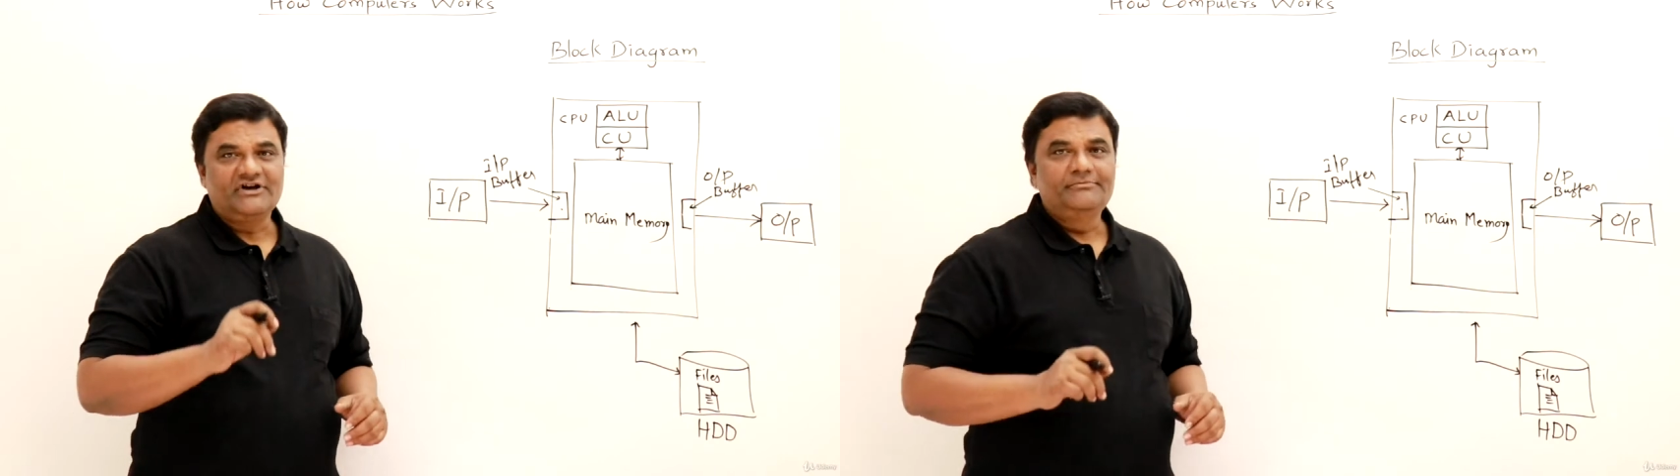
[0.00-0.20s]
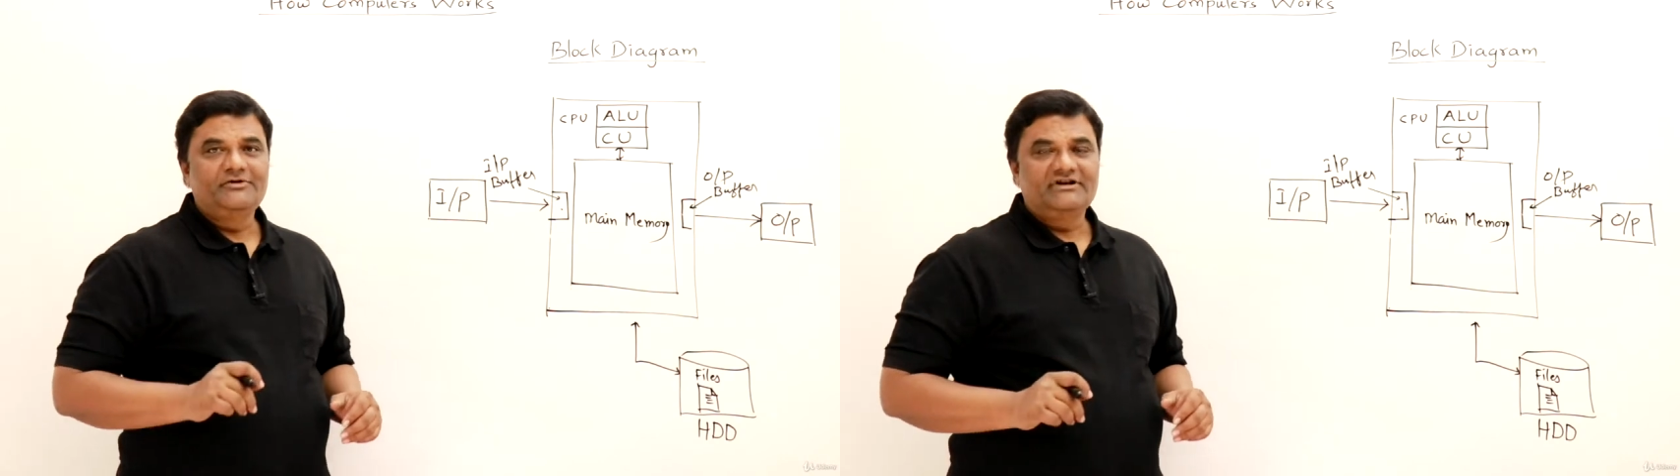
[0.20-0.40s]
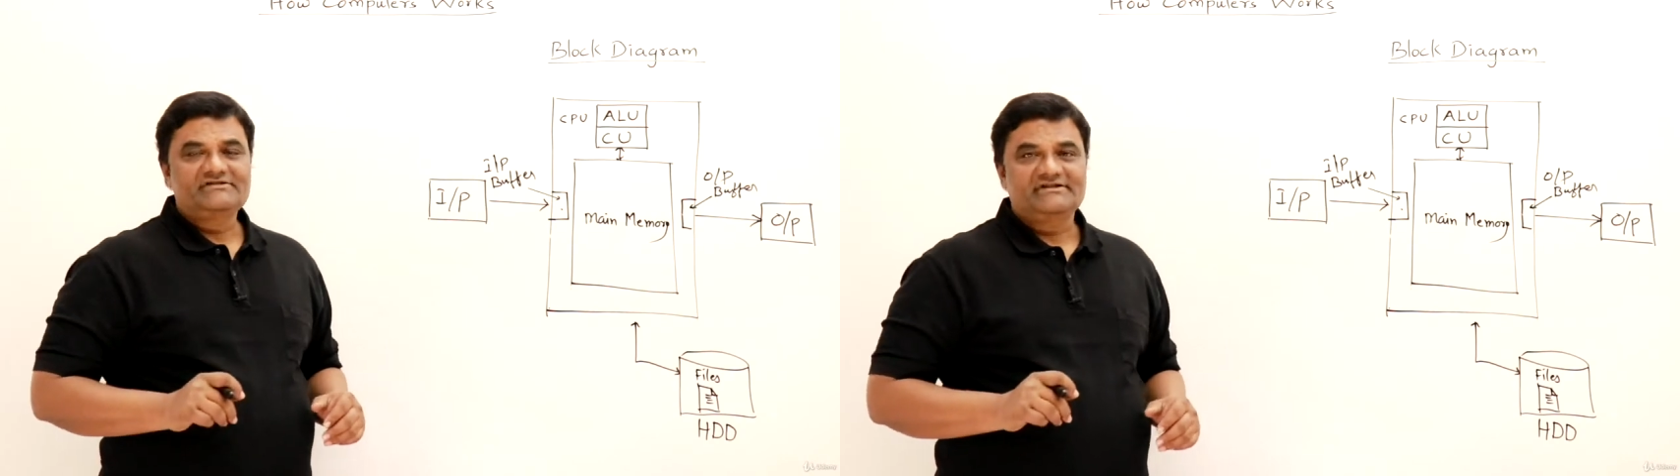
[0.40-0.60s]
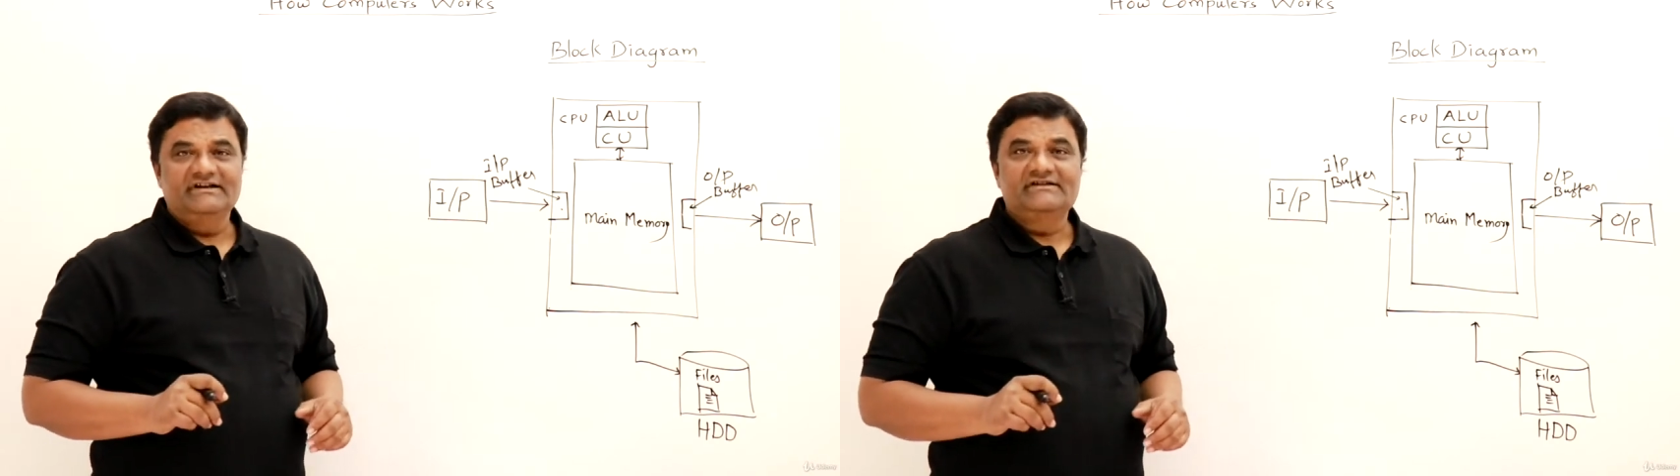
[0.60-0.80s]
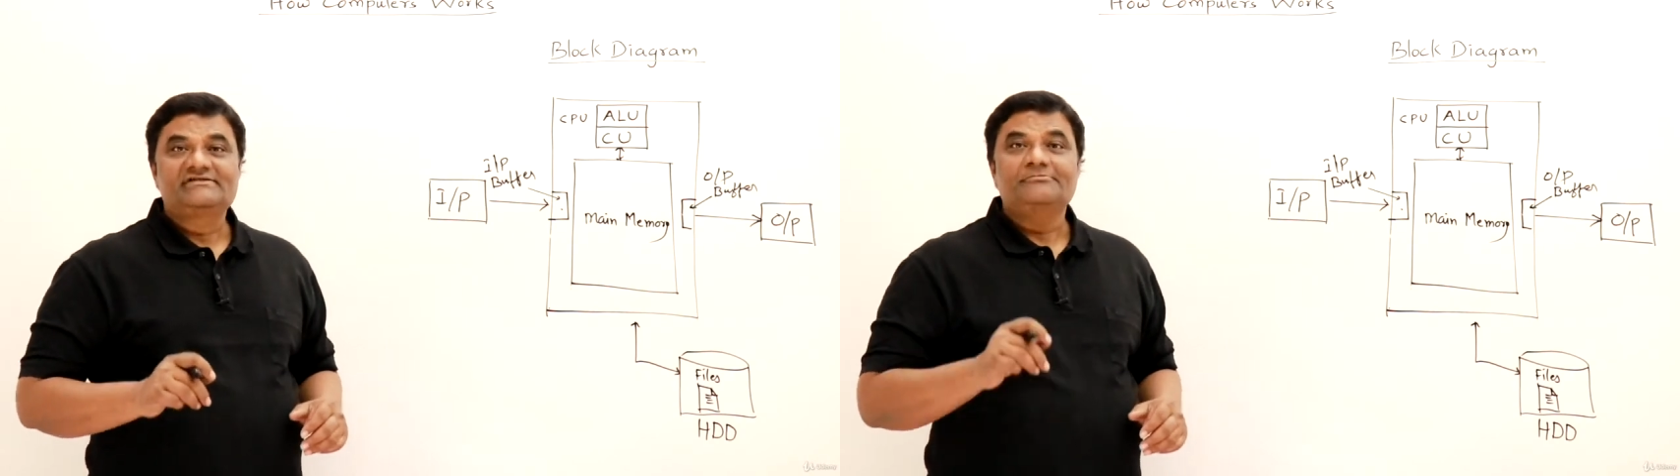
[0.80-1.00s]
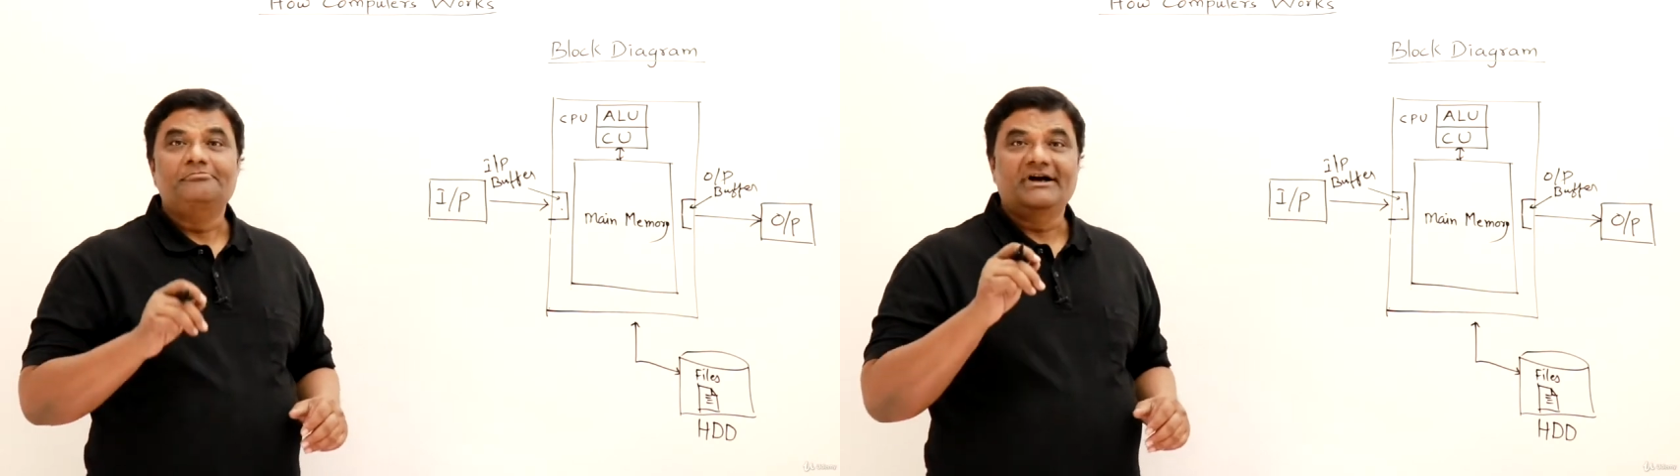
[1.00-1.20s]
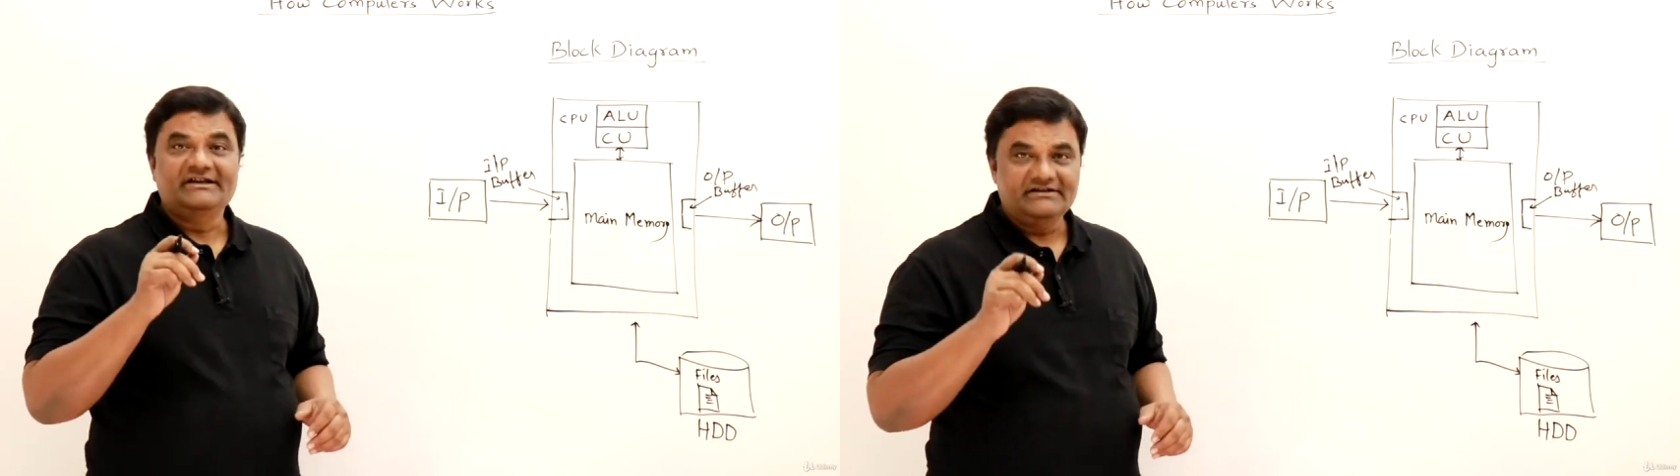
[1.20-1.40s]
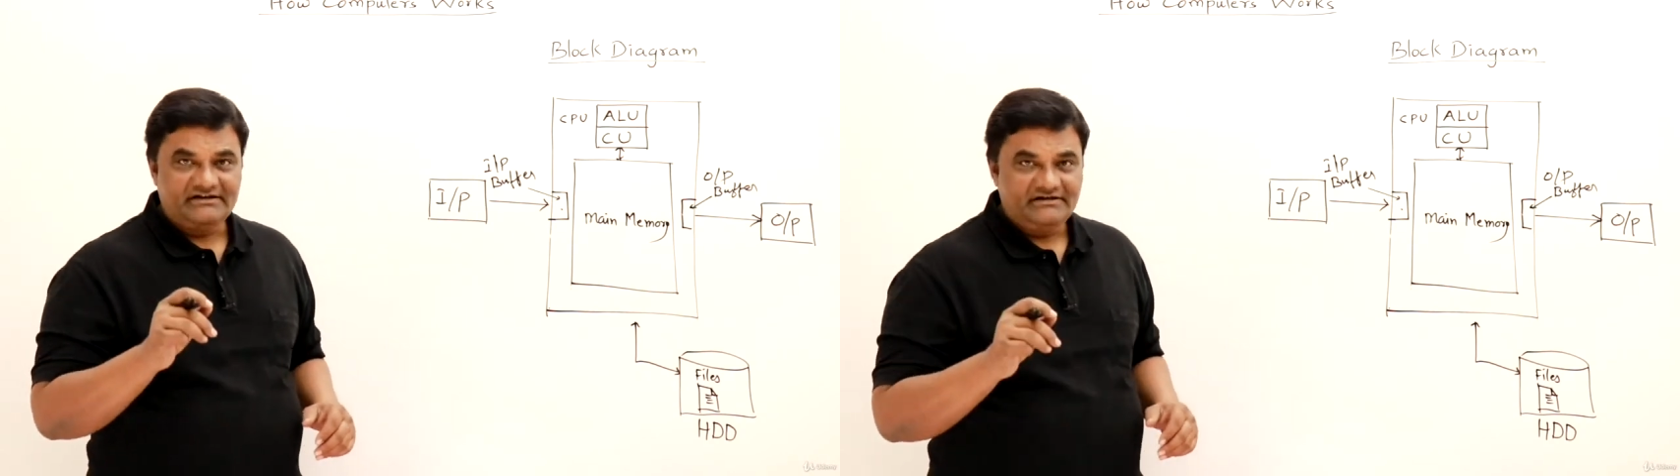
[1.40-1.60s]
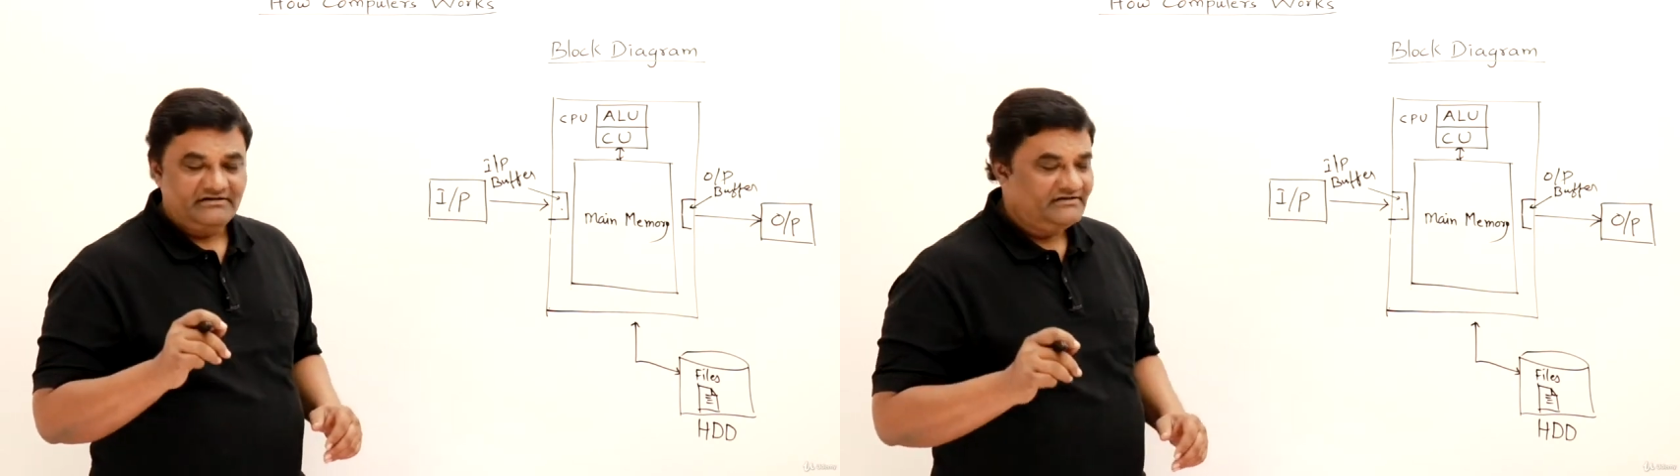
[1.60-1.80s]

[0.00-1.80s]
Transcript: computers is binary.